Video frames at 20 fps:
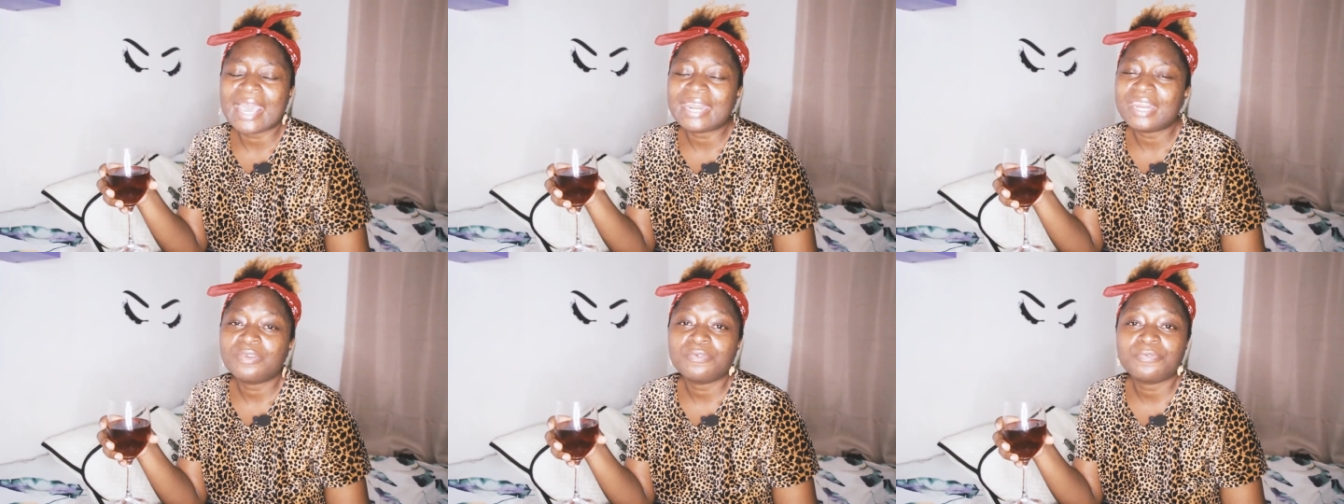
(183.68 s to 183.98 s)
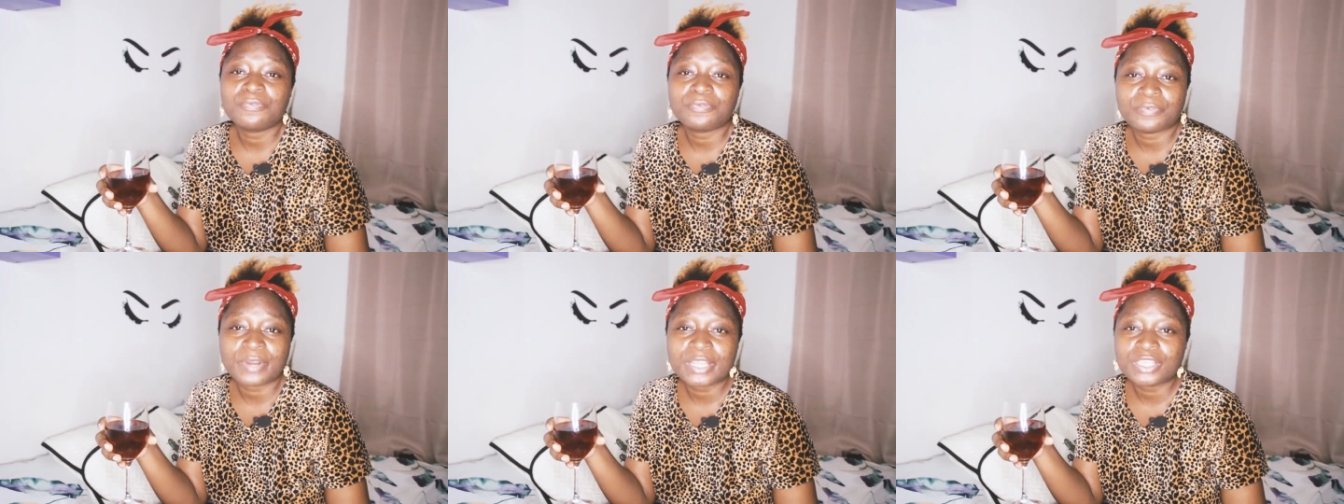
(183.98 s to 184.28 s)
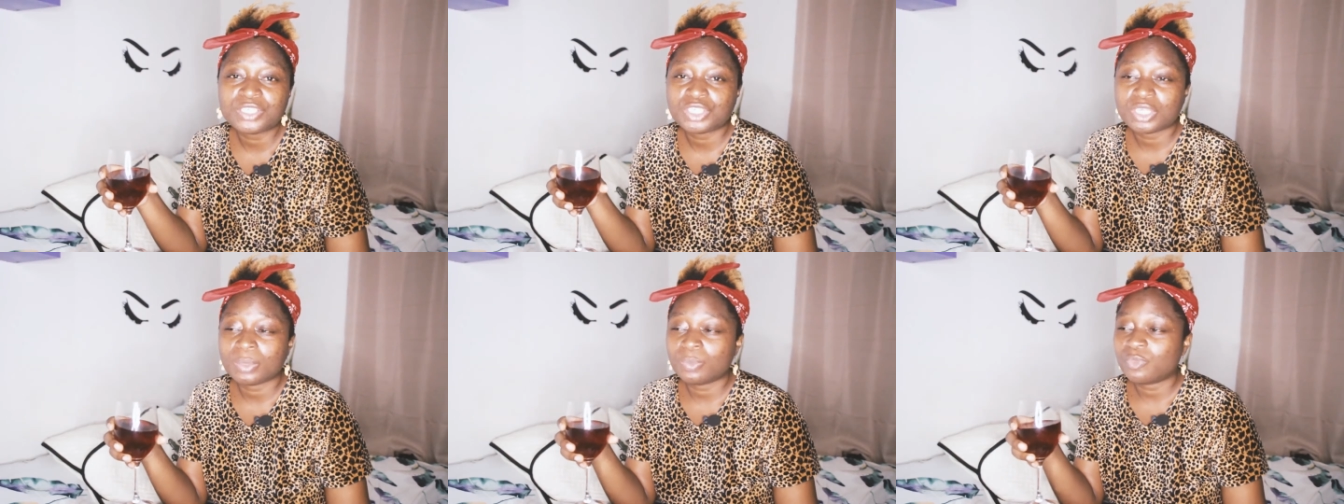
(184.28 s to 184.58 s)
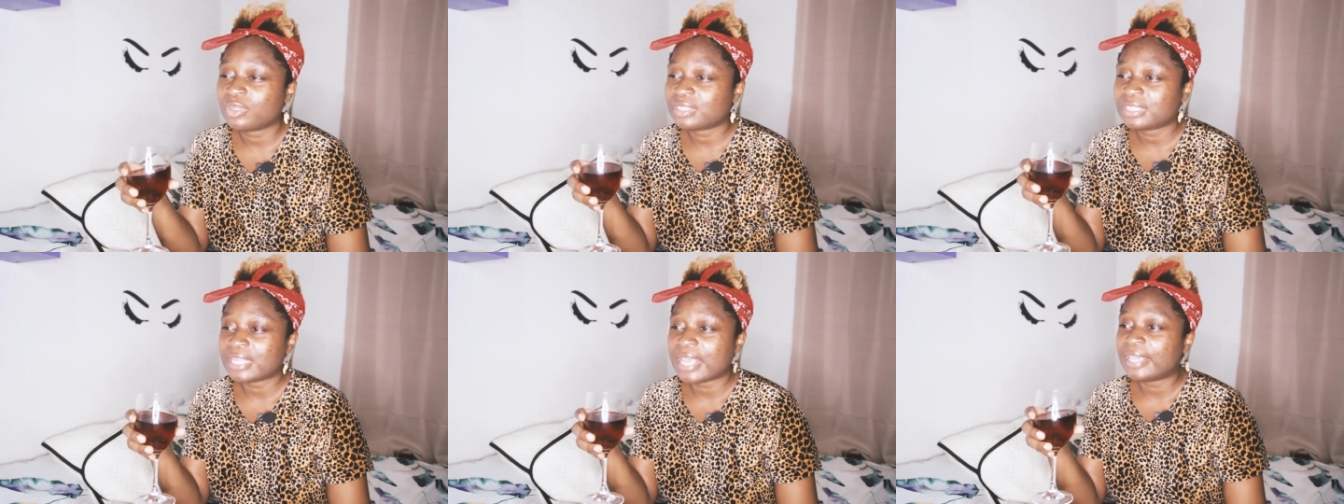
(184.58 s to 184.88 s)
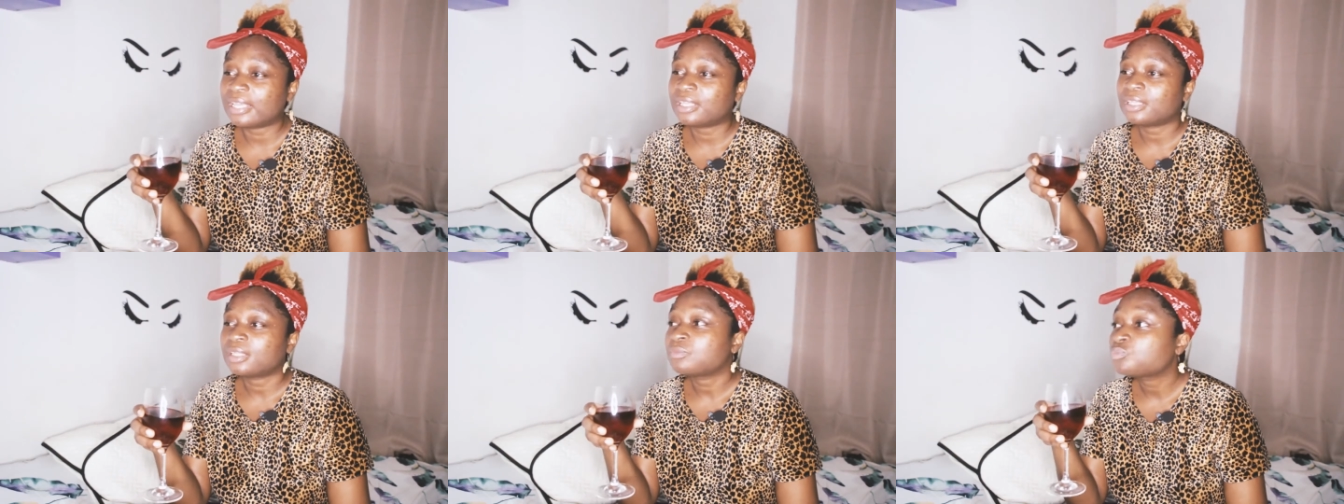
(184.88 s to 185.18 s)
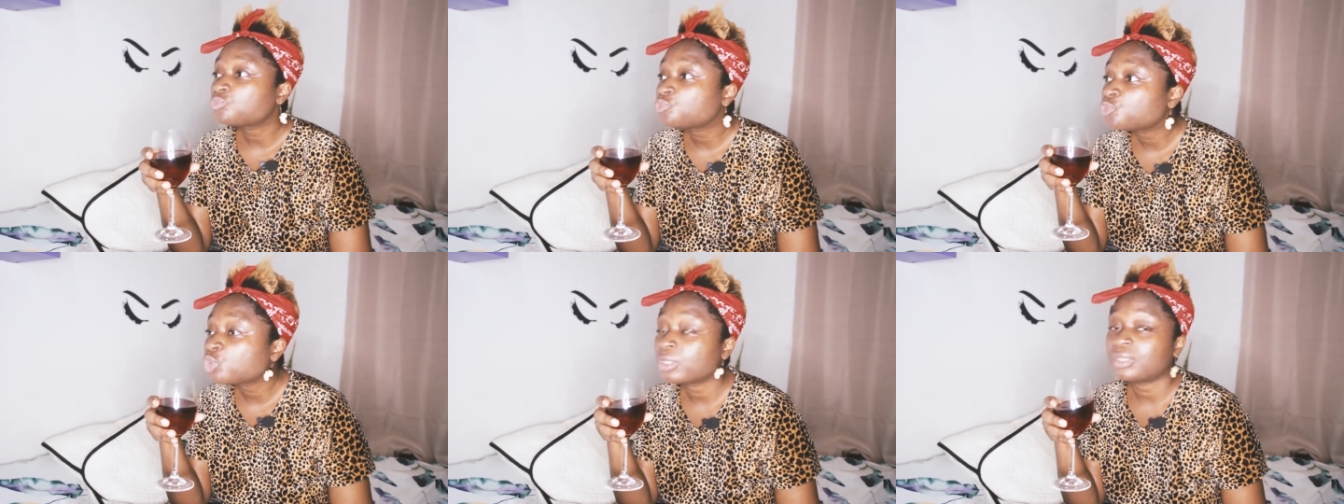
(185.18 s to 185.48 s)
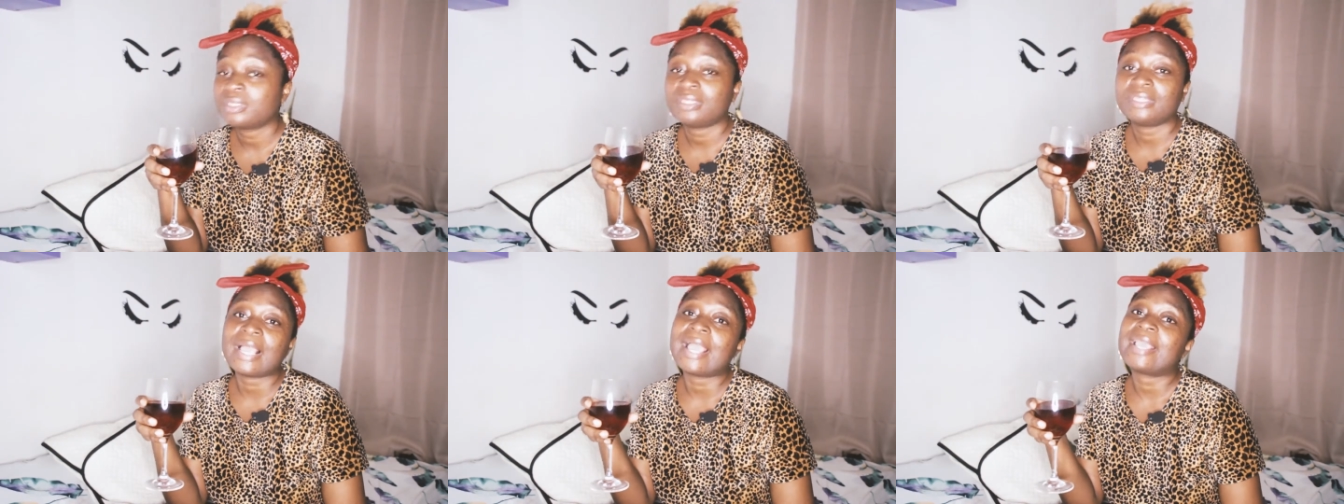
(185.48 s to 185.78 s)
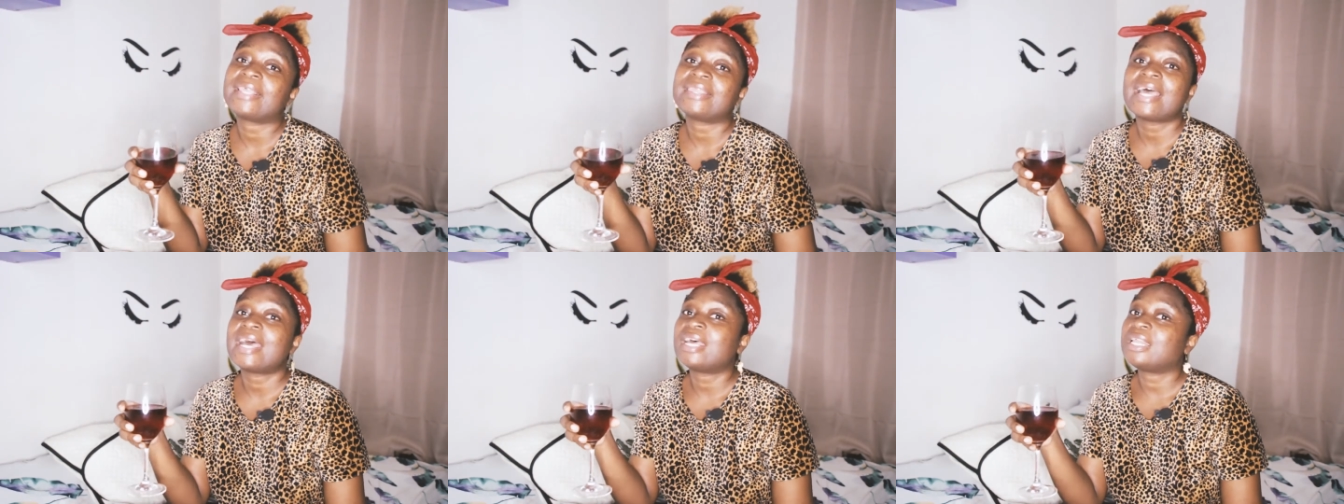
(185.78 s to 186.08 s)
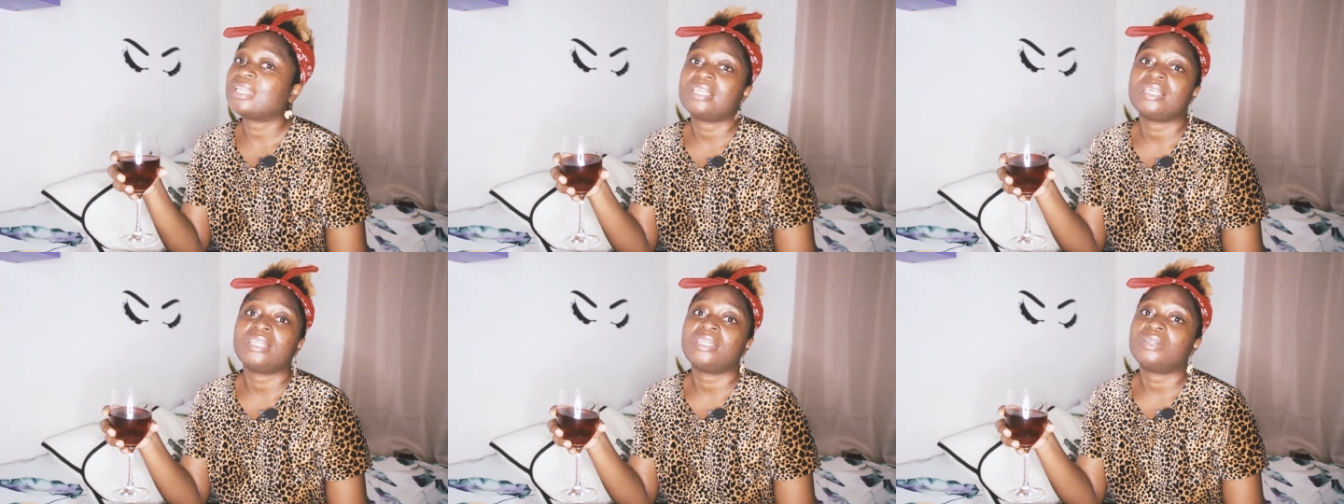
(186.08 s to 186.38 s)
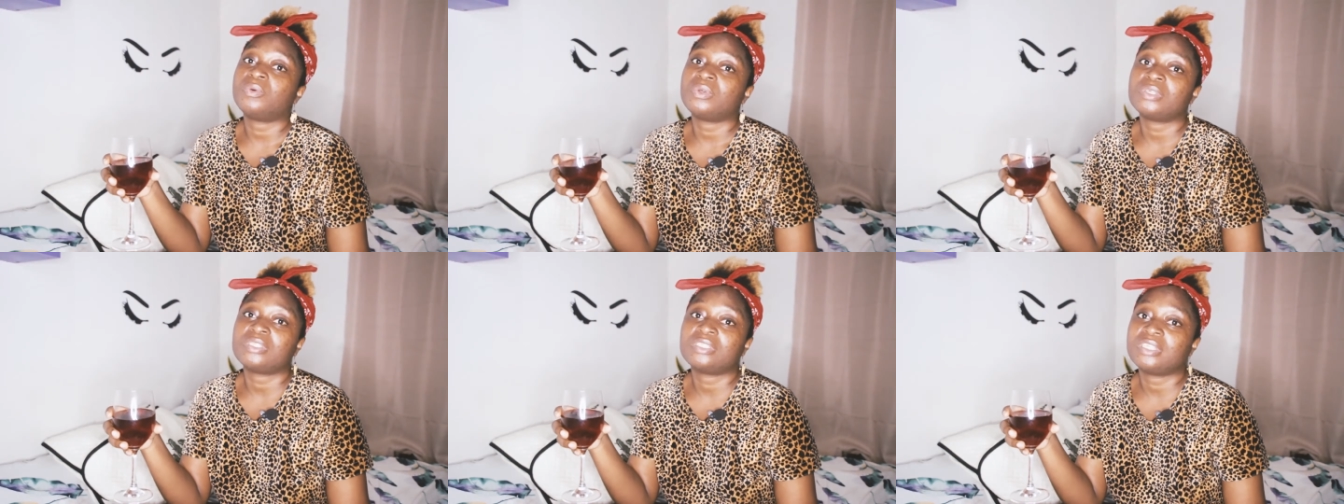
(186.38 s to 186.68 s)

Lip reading: I didn't French him, was like that, and then it was